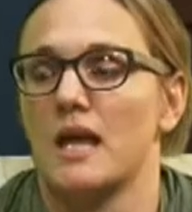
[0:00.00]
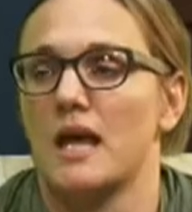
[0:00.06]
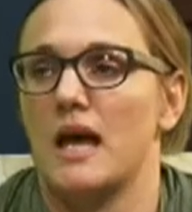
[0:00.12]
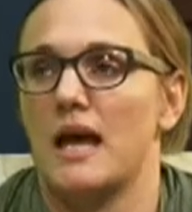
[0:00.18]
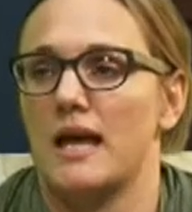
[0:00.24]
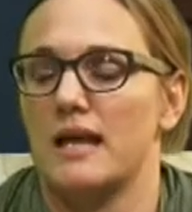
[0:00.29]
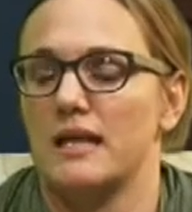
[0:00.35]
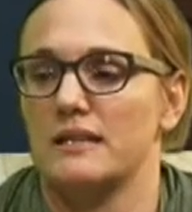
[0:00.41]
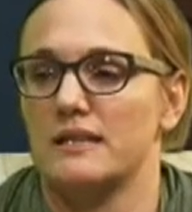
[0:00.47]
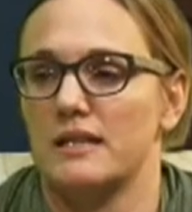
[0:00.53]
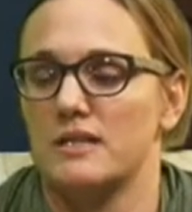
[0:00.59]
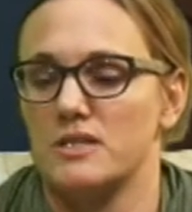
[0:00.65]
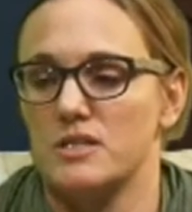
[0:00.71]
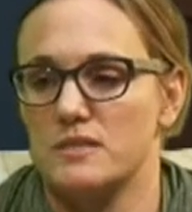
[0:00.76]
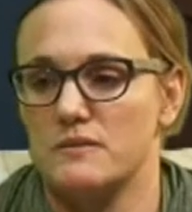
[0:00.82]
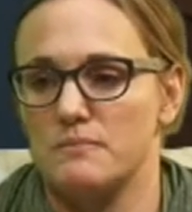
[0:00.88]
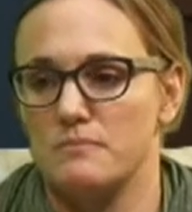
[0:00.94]
and then
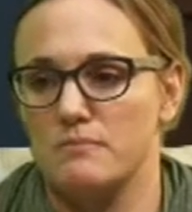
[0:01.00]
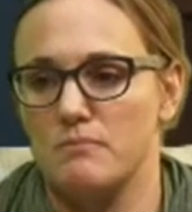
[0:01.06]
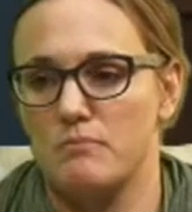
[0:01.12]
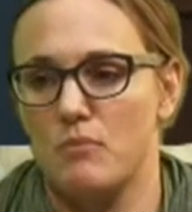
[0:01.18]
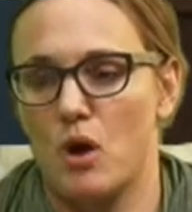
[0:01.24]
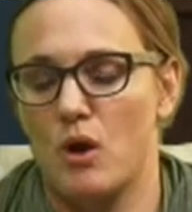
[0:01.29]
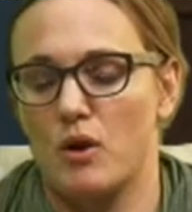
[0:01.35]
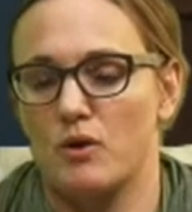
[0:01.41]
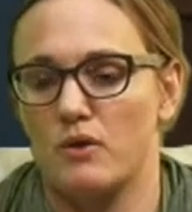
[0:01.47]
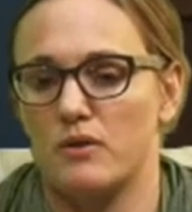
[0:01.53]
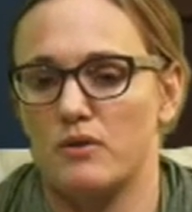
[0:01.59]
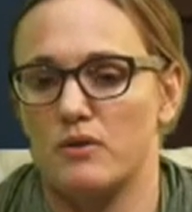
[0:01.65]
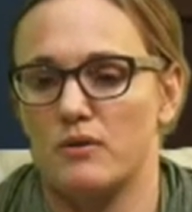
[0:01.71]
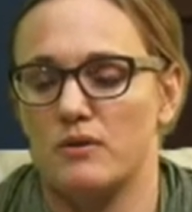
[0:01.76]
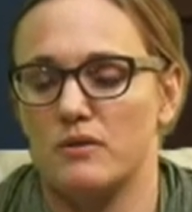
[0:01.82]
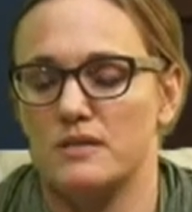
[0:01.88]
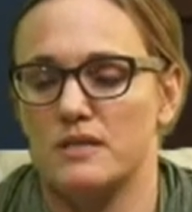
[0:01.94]
just
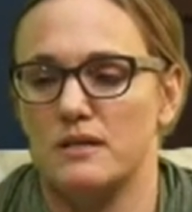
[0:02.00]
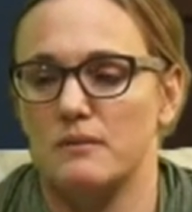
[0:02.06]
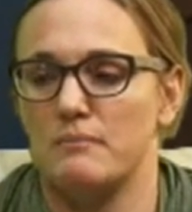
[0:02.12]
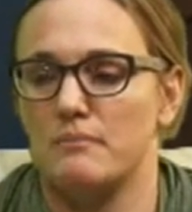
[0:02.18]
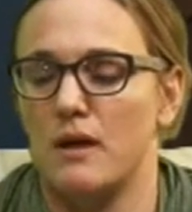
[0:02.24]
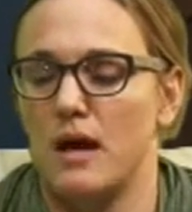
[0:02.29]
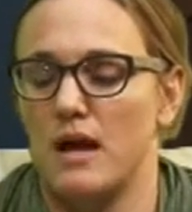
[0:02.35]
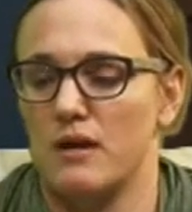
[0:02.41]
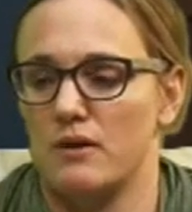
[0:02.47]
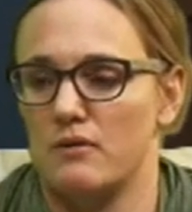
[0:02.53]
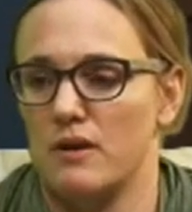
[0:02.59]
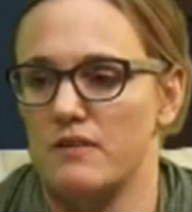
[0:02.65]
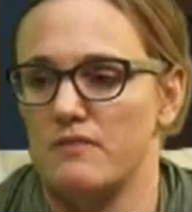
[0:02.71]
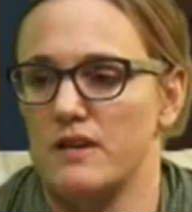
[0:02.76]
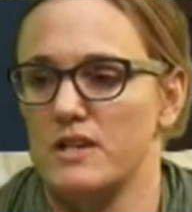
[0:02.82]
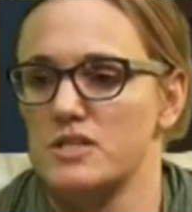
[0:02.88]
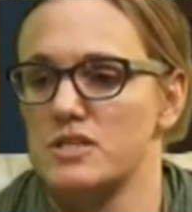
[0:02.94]
did a minor
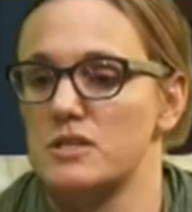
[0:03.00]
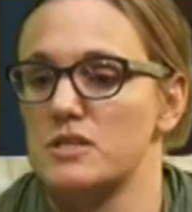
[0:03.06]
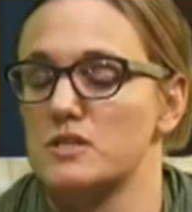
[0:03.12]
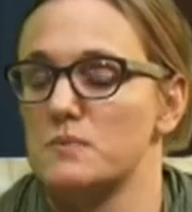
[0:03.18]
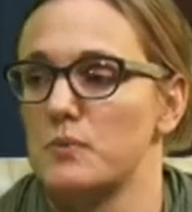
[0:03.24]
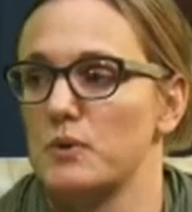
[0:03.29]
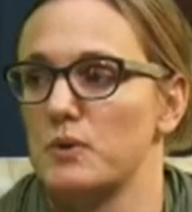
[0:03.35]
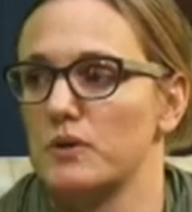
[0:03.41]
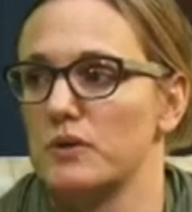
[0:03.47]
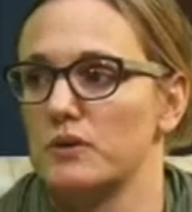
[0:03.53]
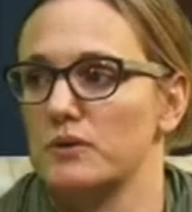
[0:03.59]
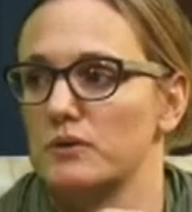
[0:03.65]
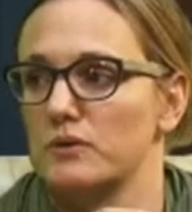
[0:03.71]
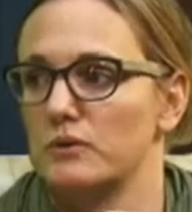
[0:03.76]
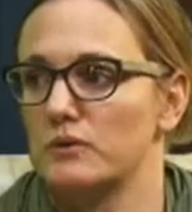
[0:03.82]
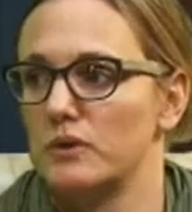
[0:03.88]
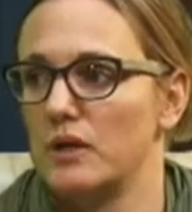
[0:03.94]
renovation, just put
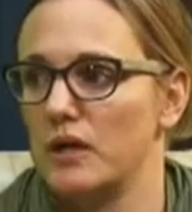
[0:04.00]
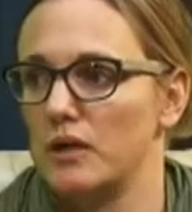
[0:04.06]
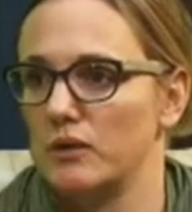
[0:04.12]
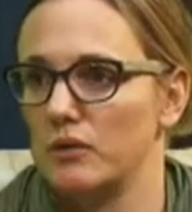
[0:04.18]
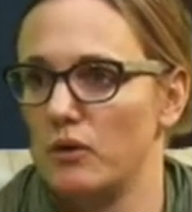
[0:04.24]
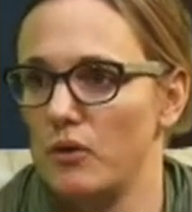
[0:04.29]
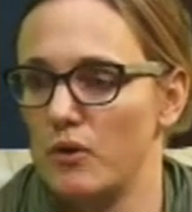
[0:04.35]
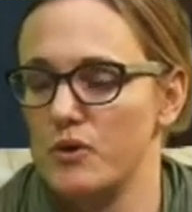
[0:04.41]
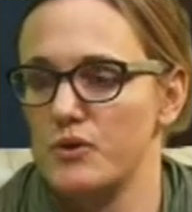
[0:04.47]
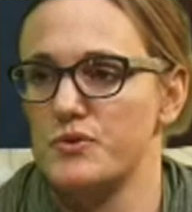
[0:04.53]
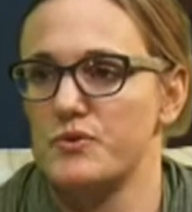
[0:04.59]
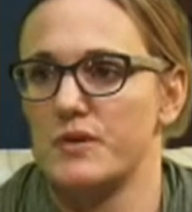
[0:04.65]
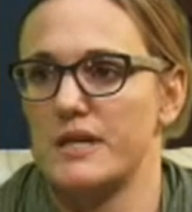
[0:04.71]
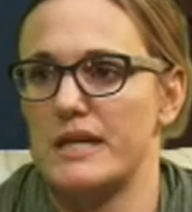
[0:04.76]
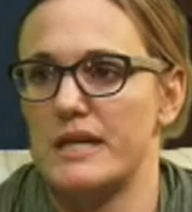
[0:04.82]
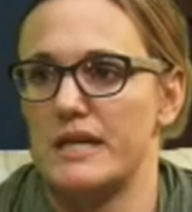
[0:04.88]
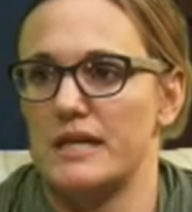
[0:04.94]
a
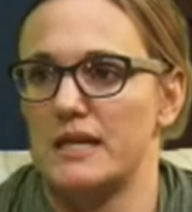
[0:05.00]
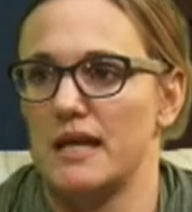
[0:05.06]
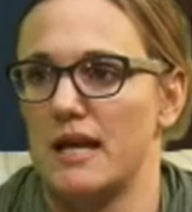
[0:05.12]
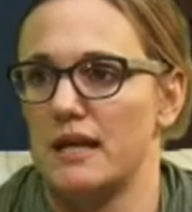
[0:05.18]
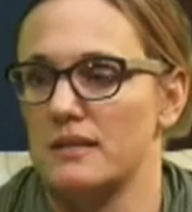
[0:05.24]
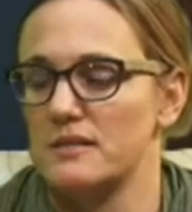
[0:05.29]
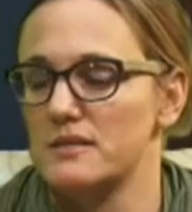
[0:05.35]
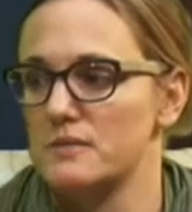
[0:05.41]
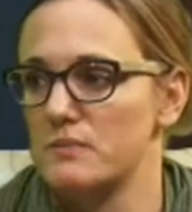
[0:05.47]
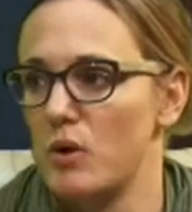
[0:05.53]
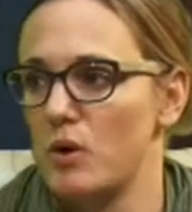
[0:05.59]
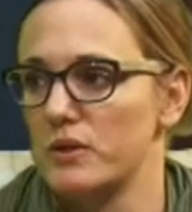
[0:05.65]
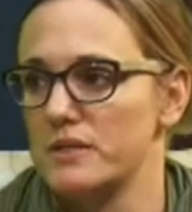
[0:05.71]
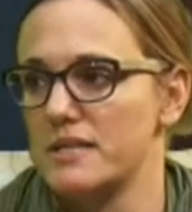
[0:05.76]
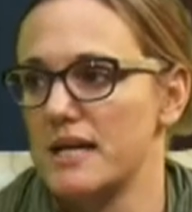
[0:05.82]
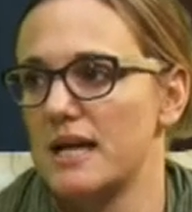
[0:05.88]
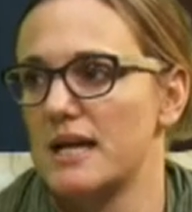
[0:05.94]
laundry in and a
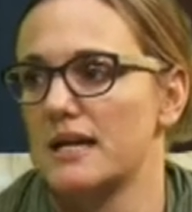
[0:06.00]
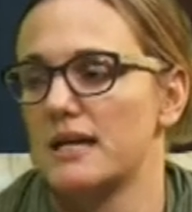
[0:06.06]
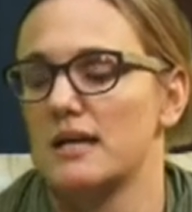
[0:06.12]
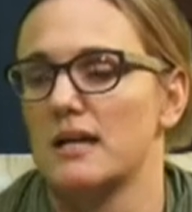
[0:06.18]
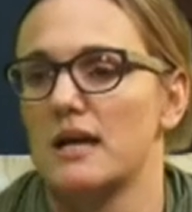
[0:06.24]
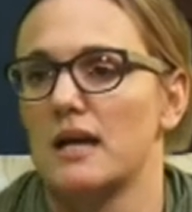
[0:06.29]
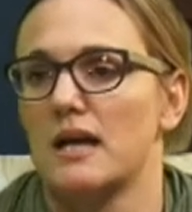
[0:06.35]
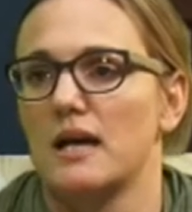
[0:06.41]
small deck,